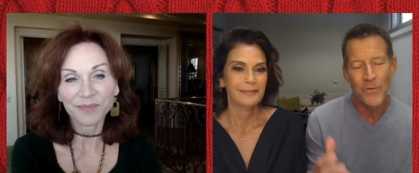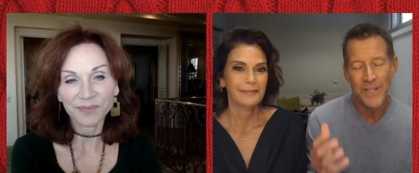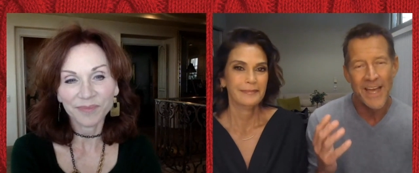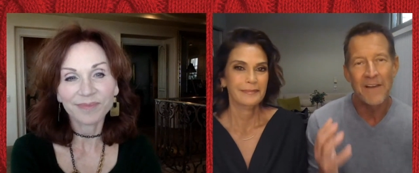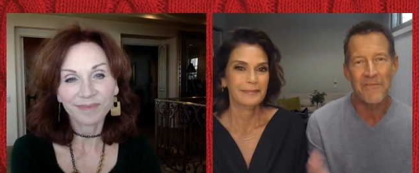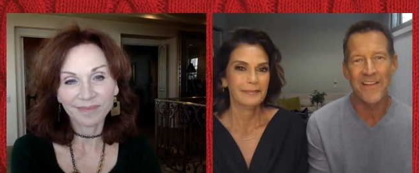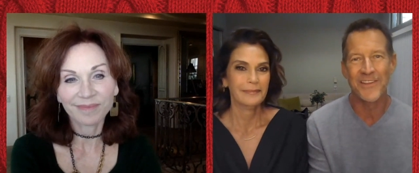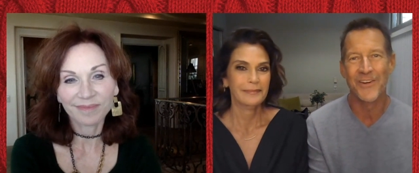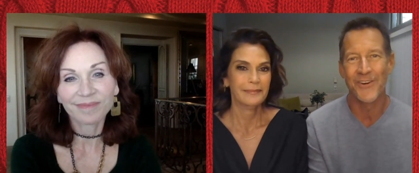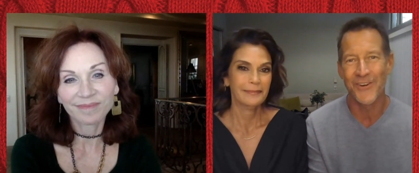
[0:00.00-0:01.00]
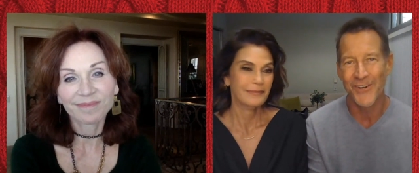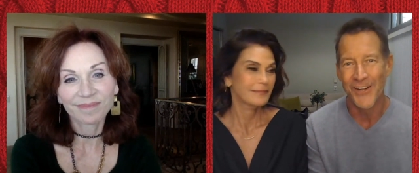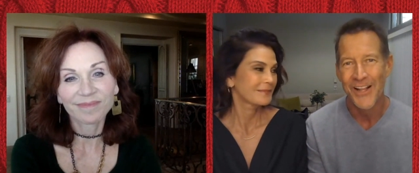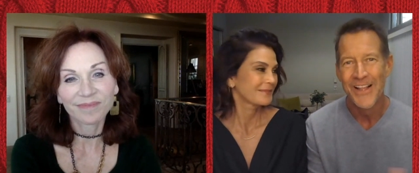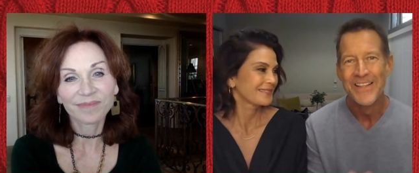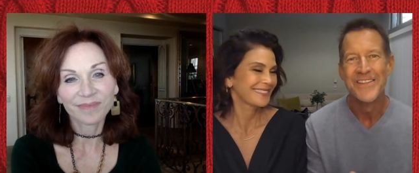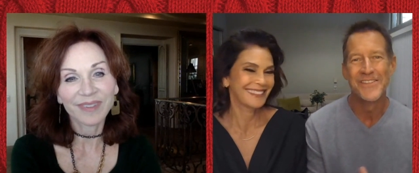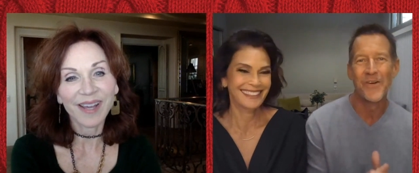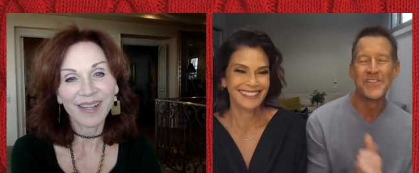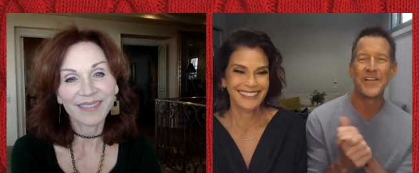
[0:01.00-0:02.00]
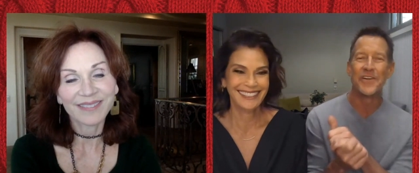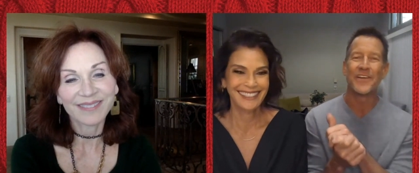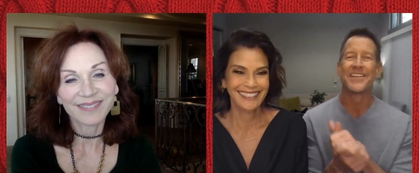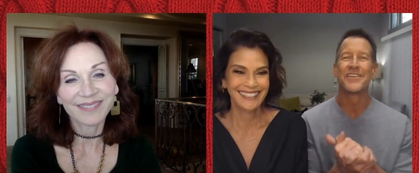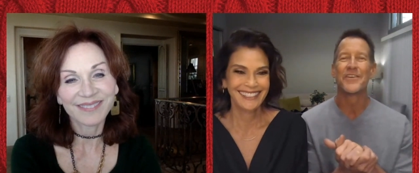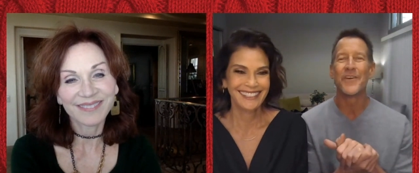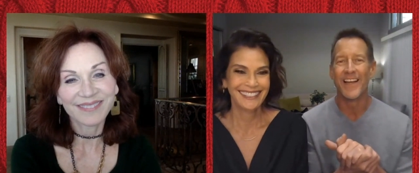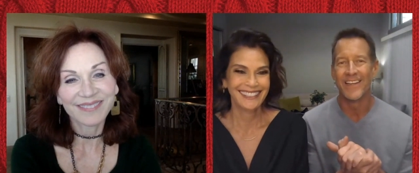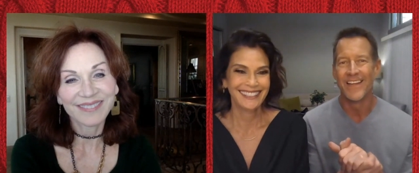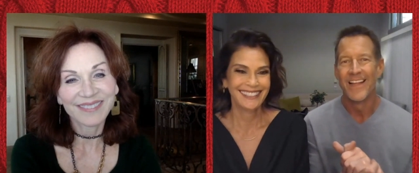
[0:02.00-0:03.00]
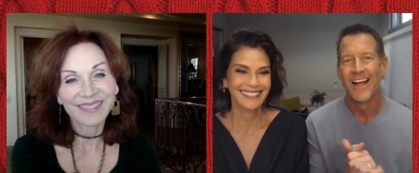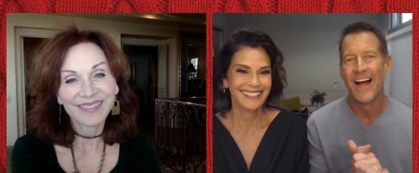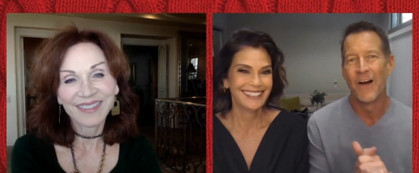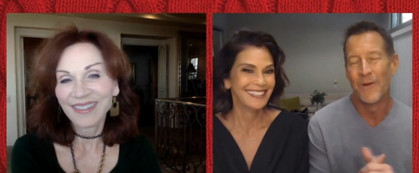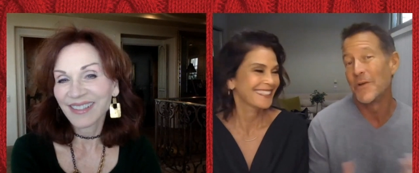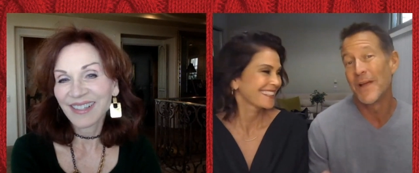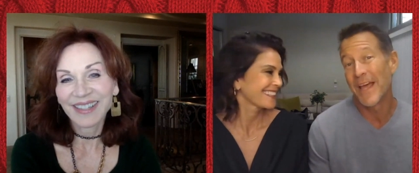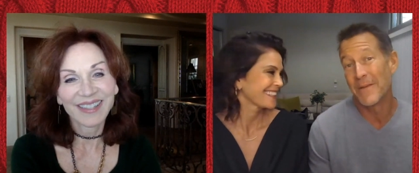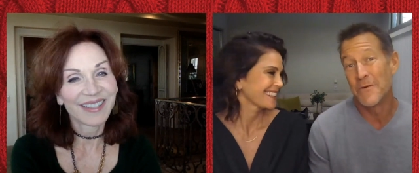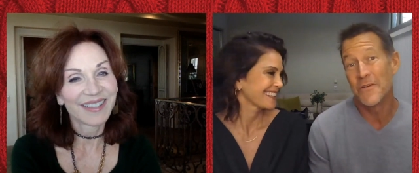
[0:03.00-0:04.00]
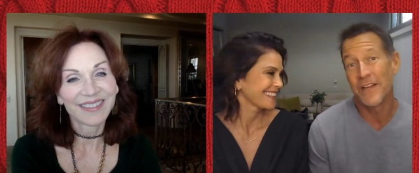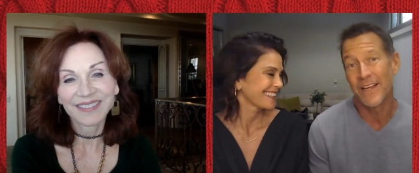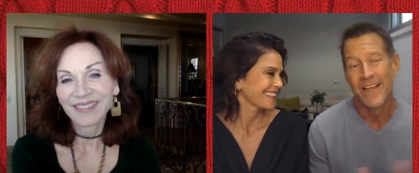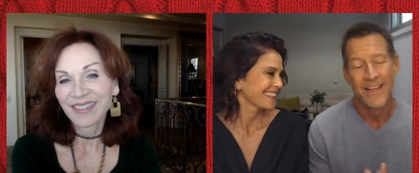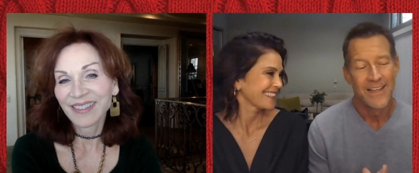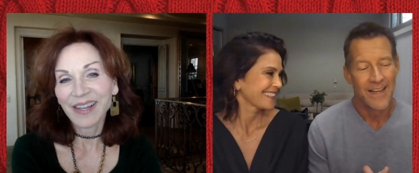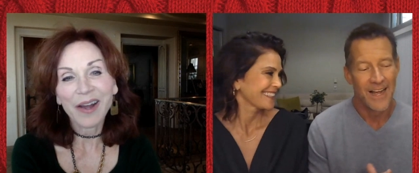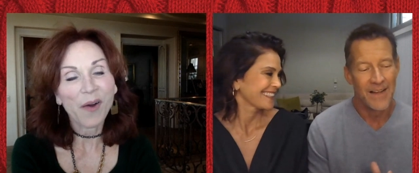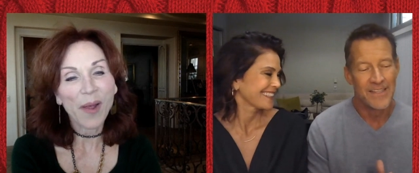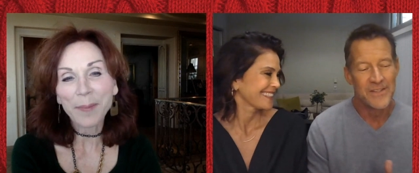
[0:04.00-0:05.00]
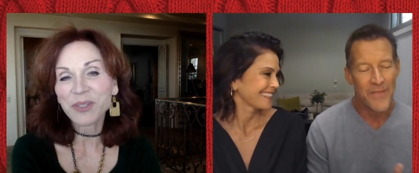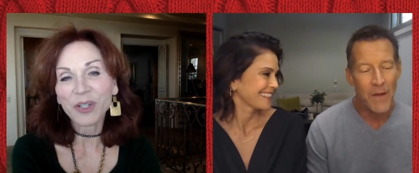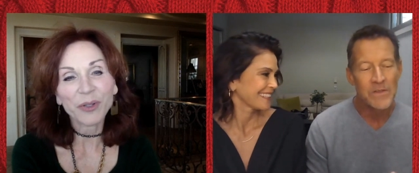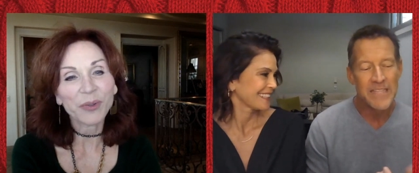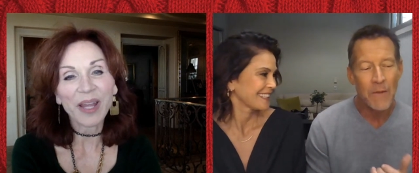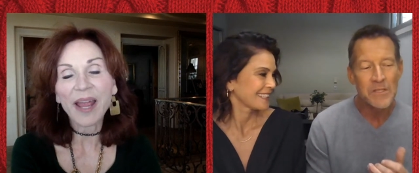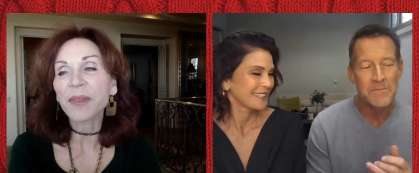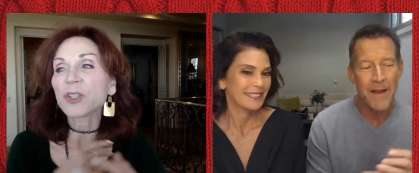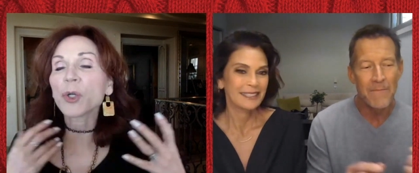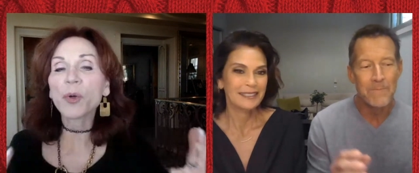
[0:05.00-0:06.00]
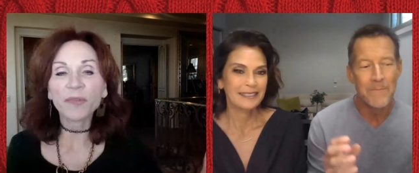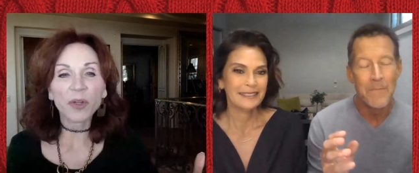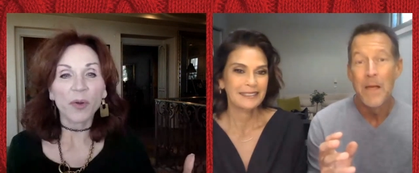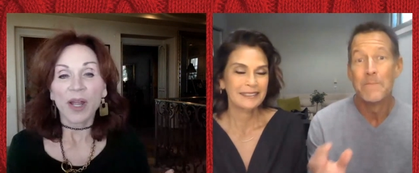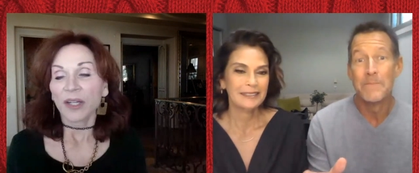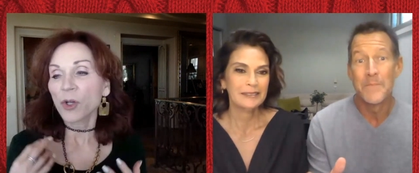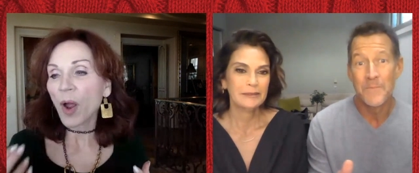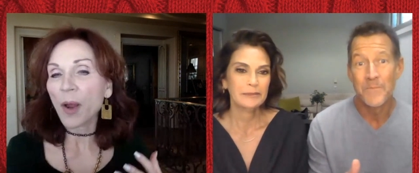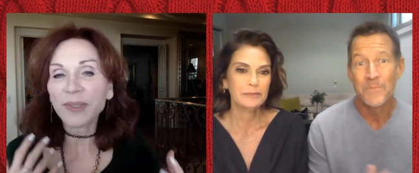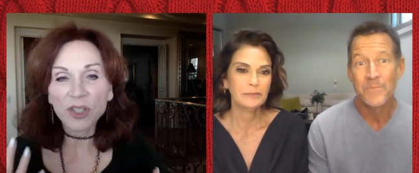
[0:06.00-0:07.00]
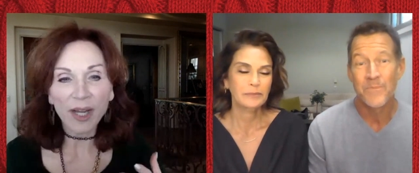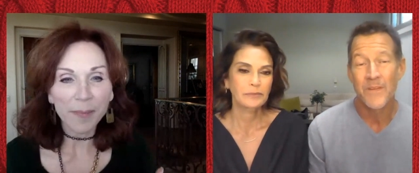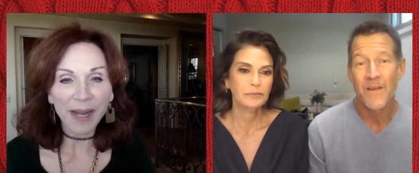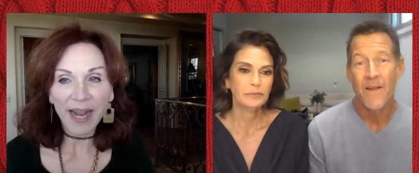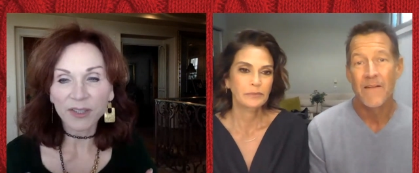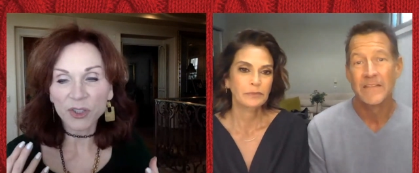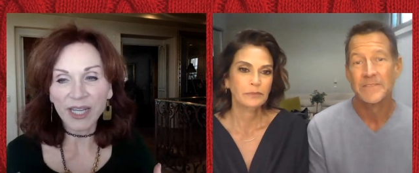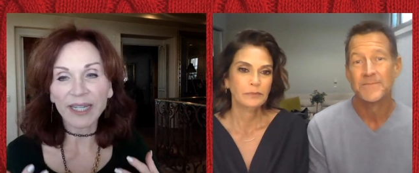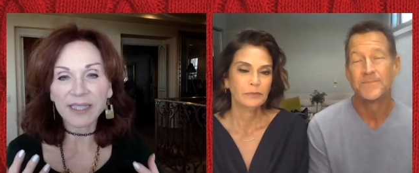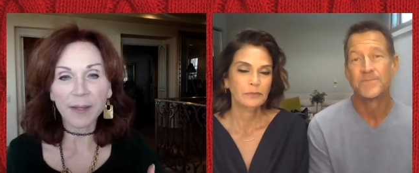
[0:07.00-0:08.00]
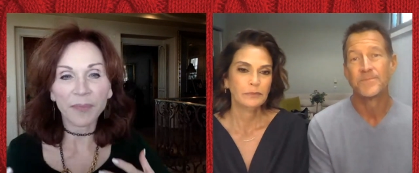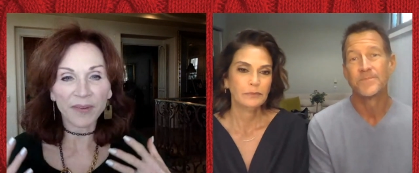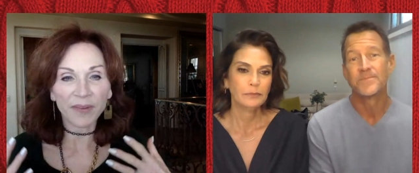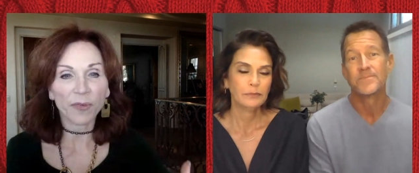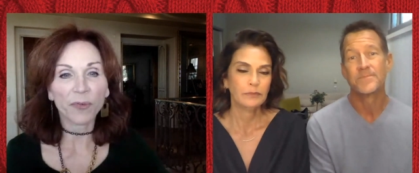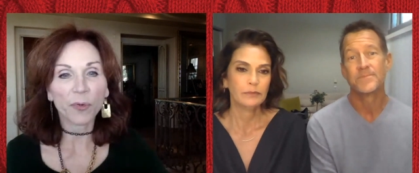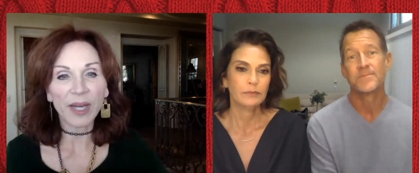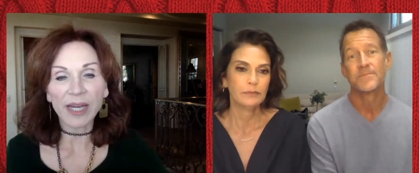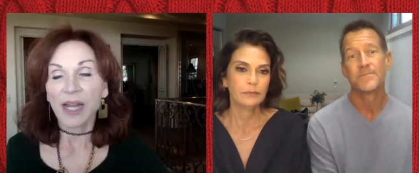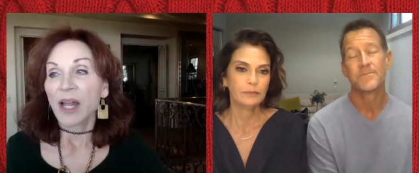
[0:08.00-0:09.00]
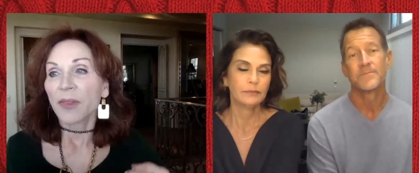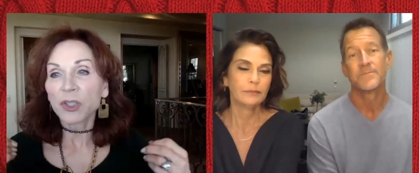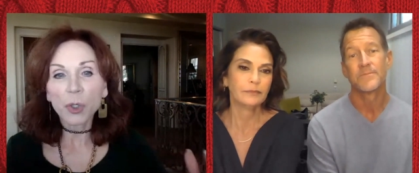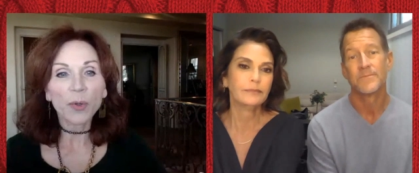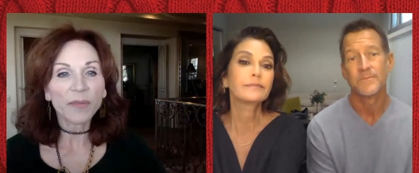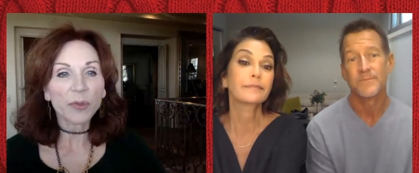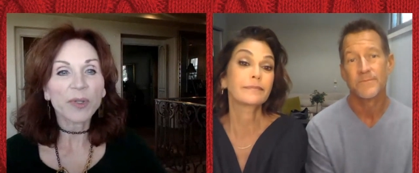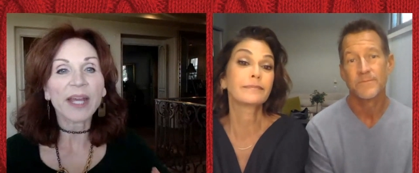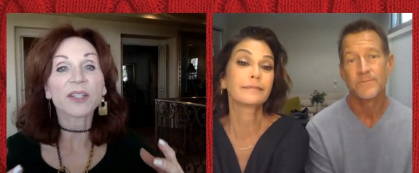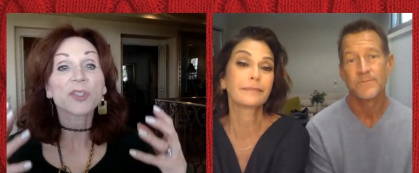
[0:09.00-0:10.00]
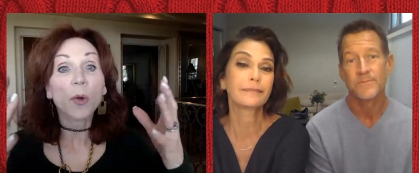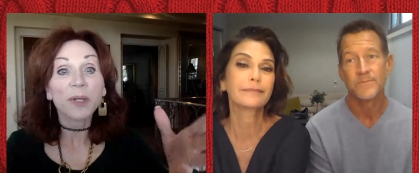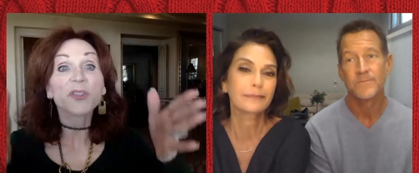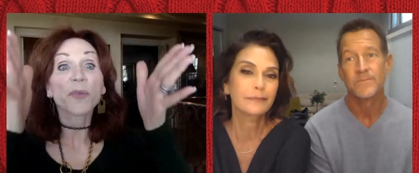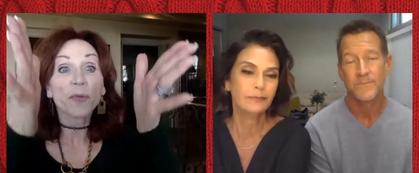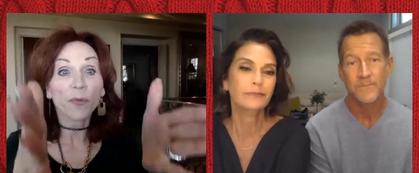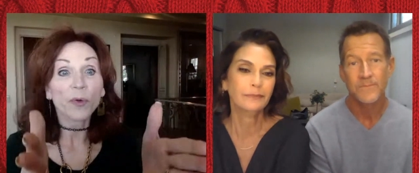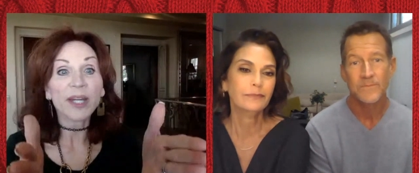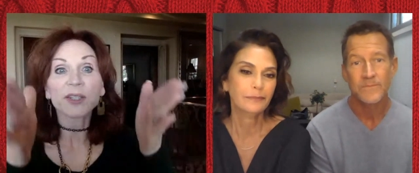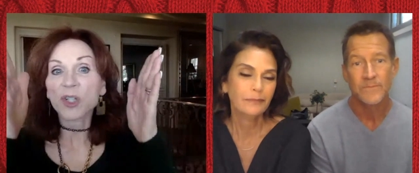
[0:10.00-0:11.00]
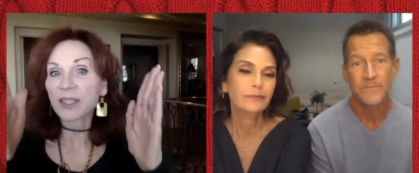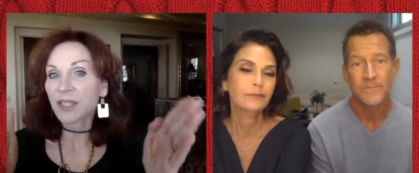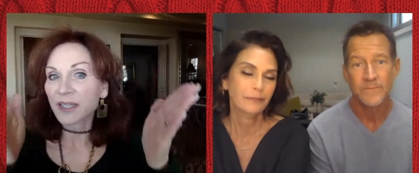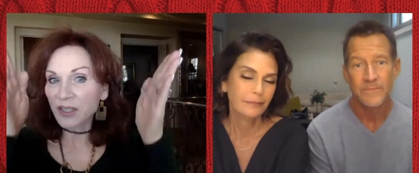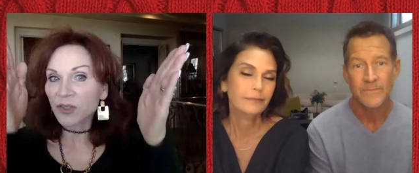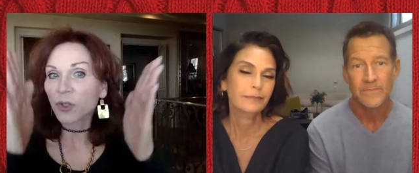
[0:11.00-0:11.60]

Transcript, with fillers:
Speaker 1: the old you got to find the girl. So yeah. when she agreed to do it, uh, we knew we had a movie. Oh, uh, oh, absolutely.
Speaker 2: So- and the two of you, you know, I always talk about actors getting something for free. The two of you get so much for free just